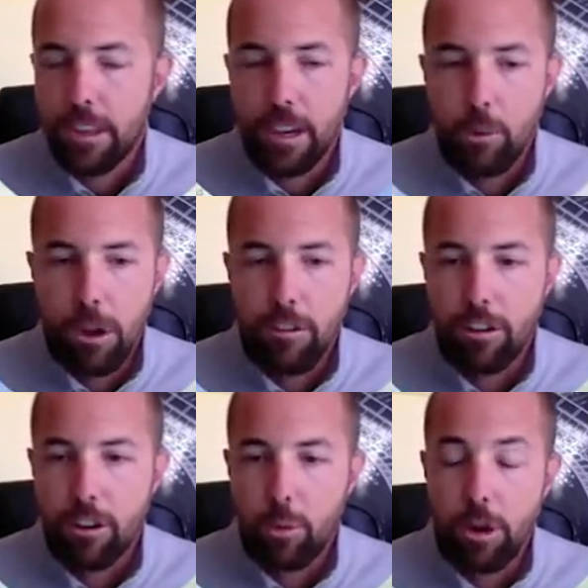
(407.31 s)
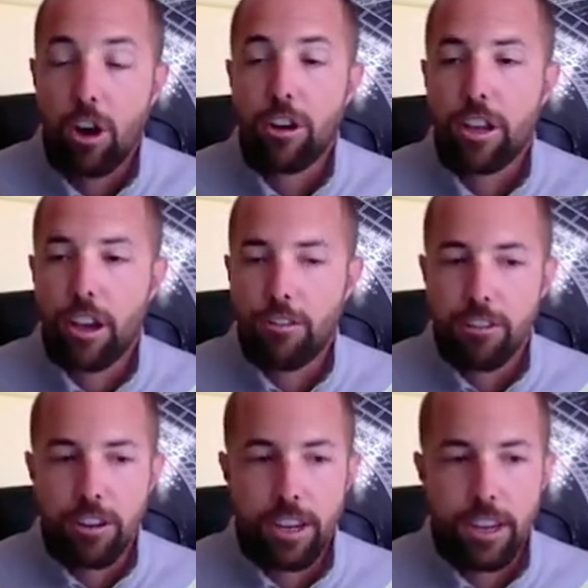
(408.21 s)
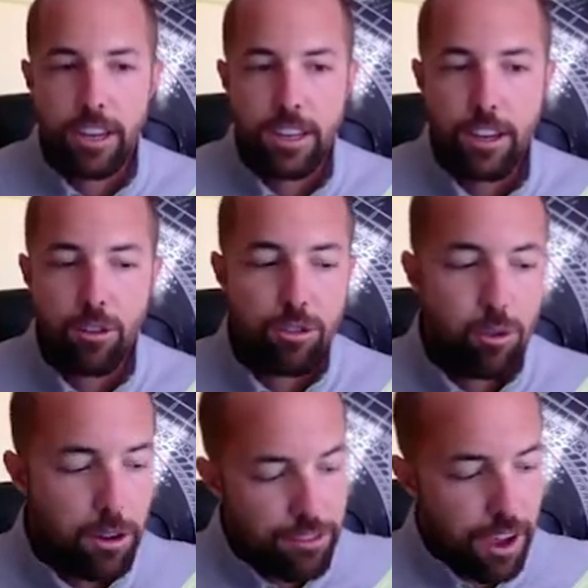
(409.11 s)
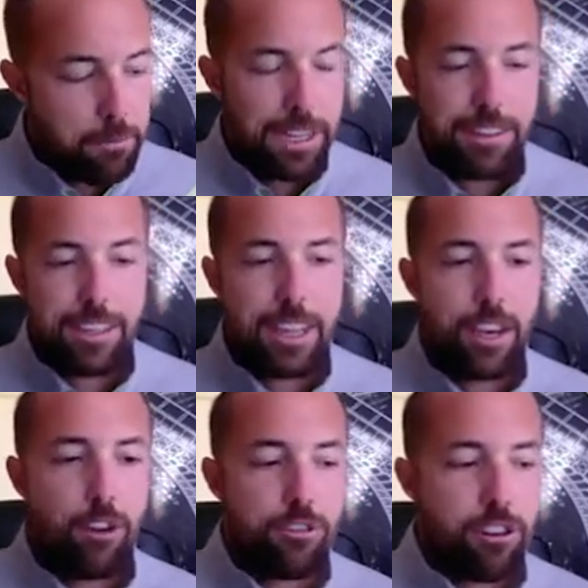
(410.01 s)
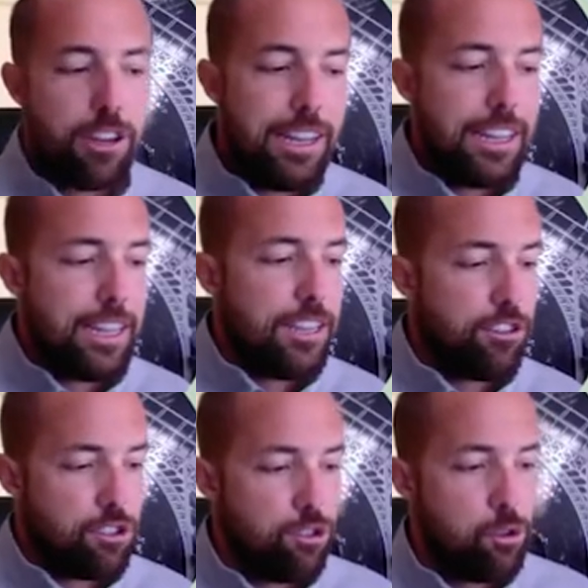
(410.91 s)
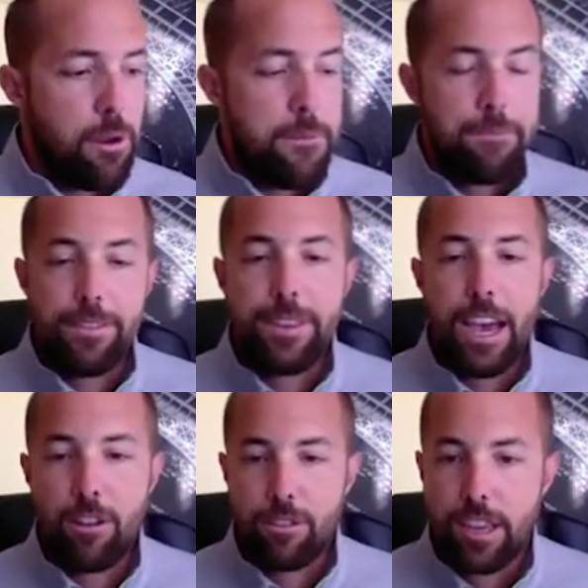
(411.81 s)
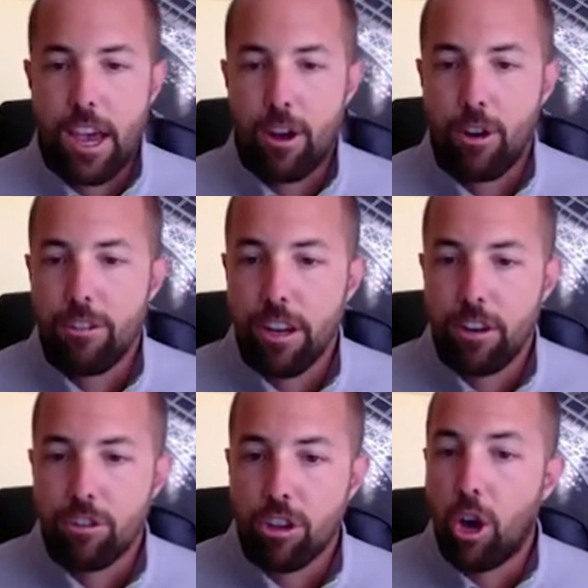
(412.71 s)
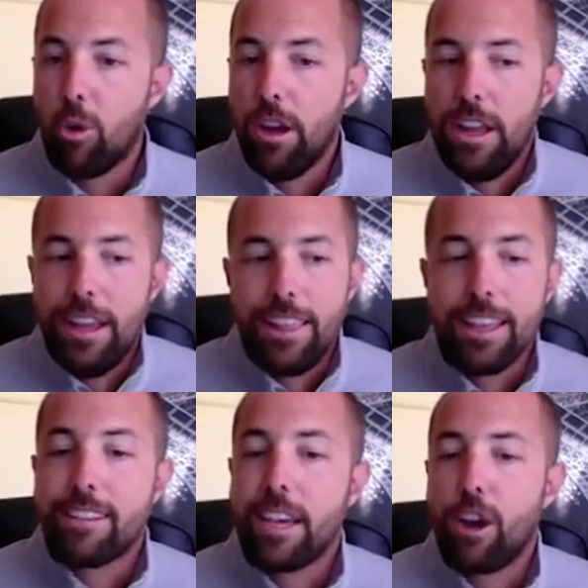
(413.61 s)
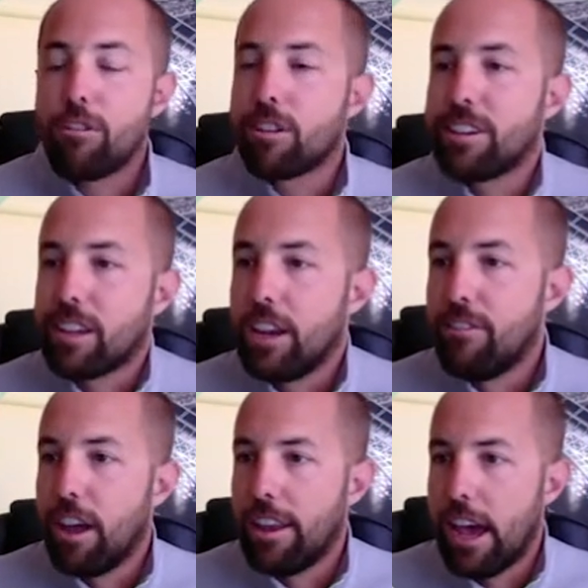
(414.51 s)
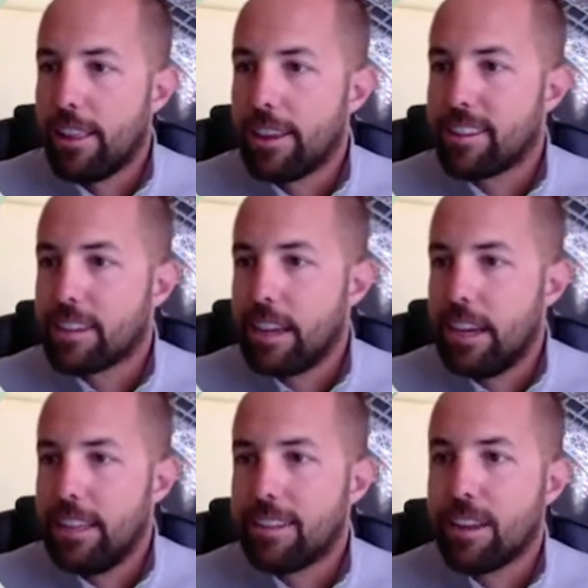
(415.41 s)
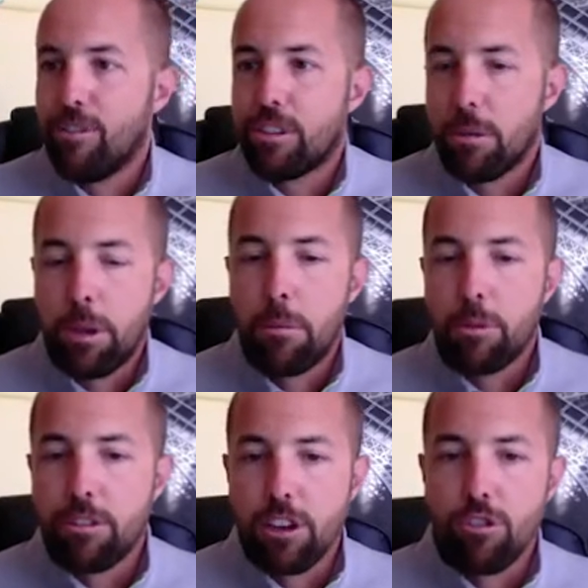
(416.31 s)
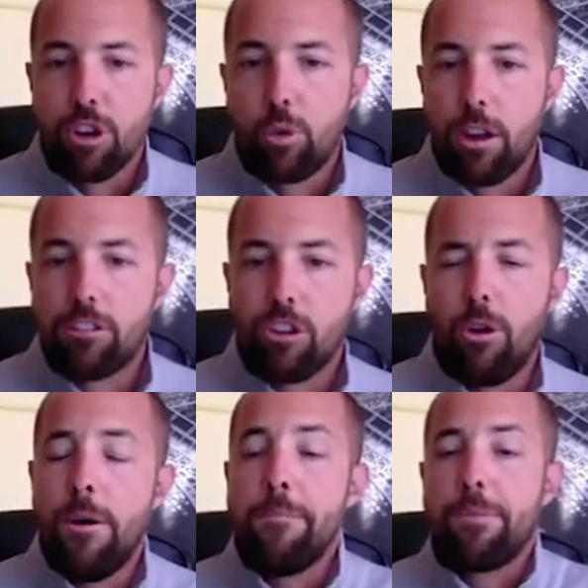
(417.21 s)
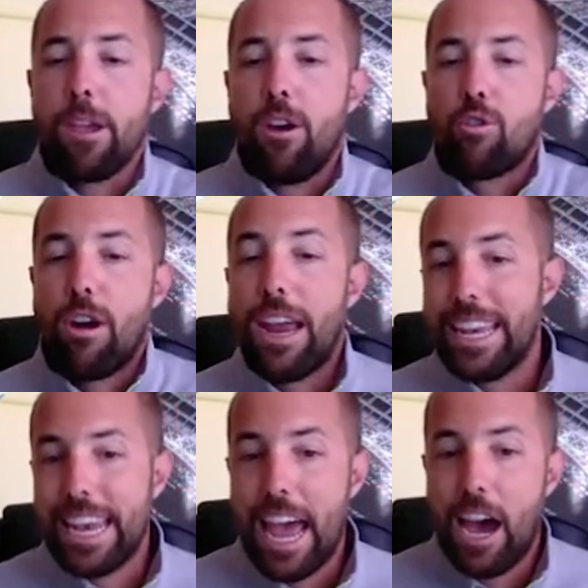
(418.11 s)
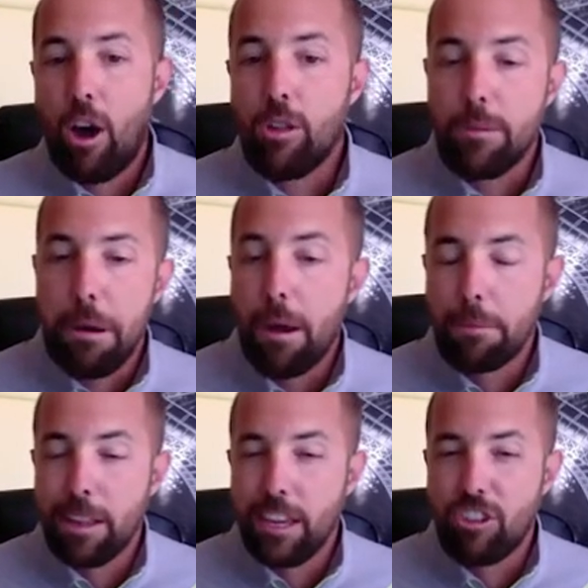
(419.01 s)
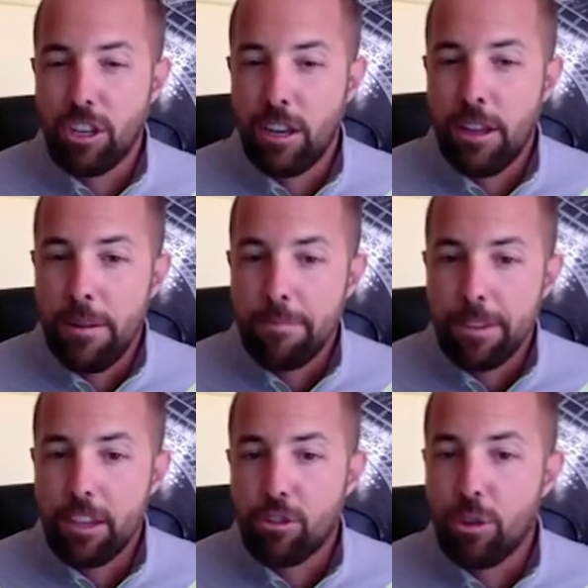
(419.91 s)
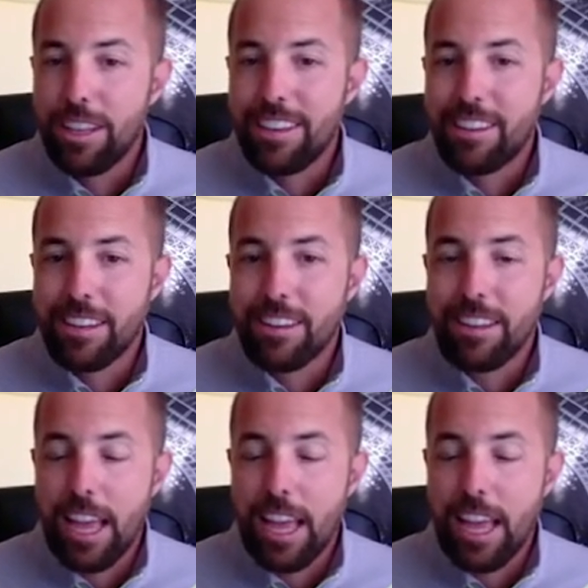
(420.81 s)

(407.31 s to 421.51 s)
uh, we already we already covered, uh, you know, twenty-five minutes to get over into downtown over here. So let's get over to Sunnyvale now. Let's uh, let's give you some numbers here real quick. So right now the population is only six